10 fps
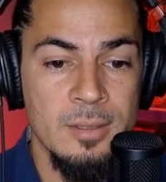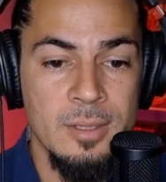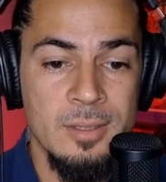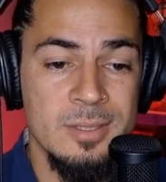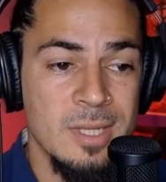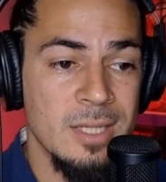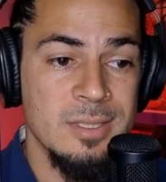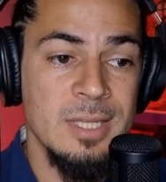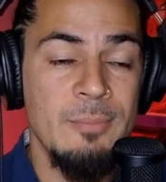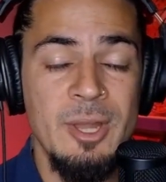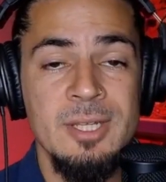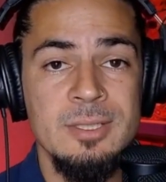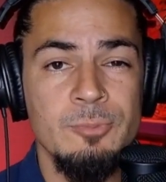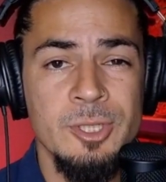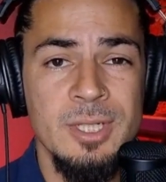that's not to say my
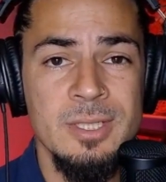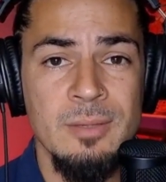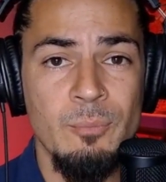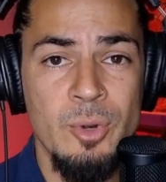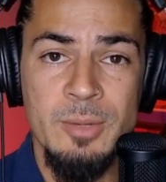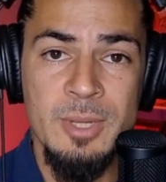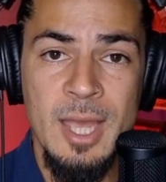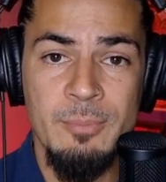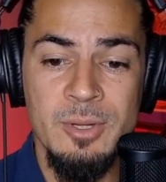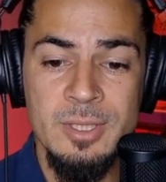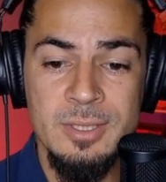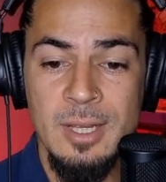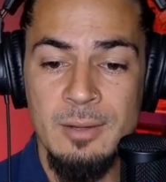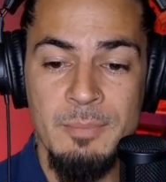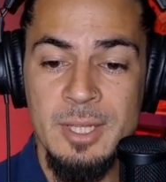discipline doesn't bring me happiness,
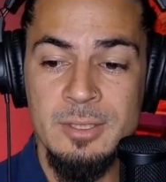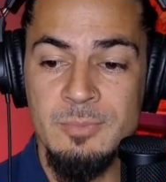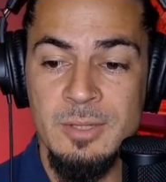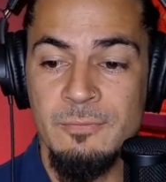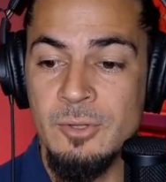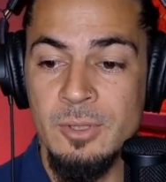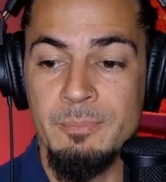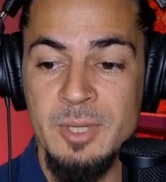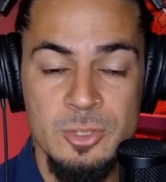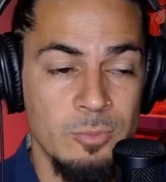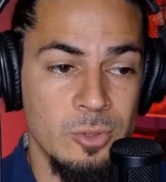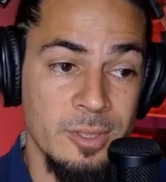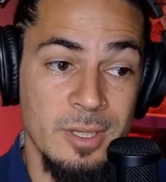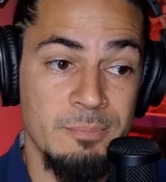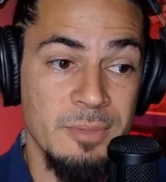that it makes me feel miserable.
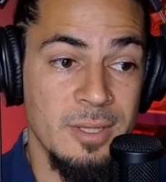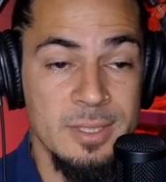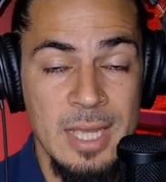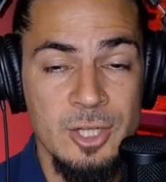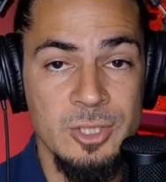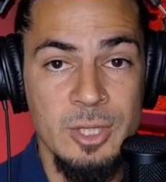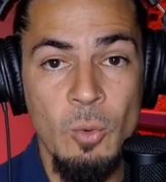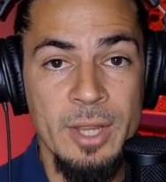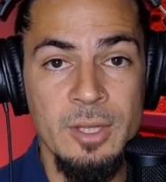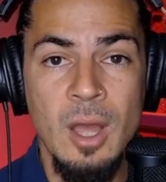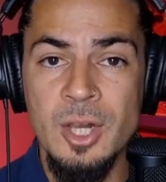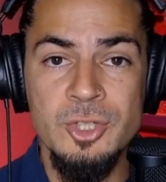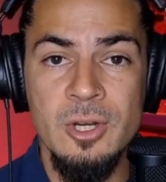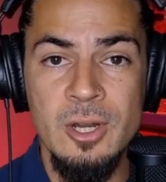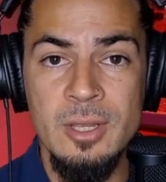And it's actually quite the
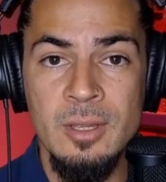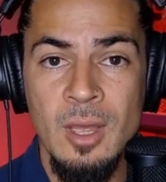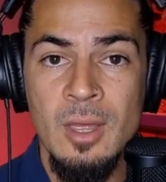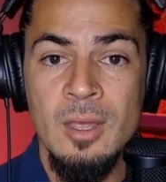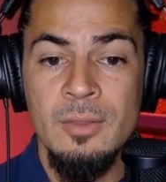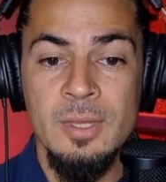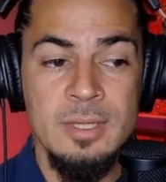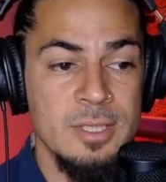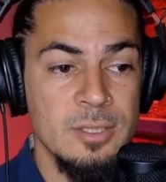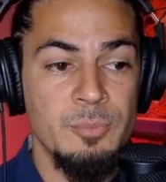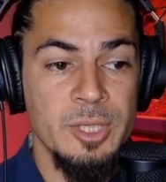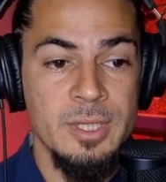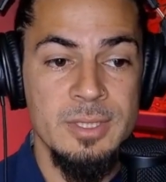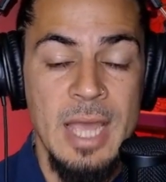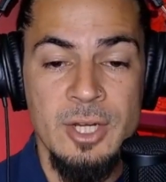contrary. The discipline
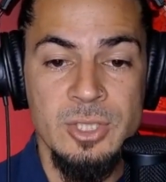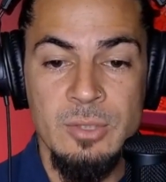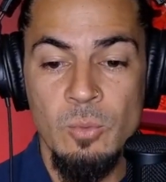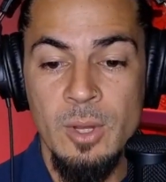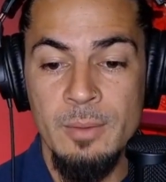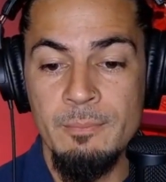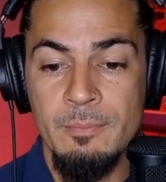is actually what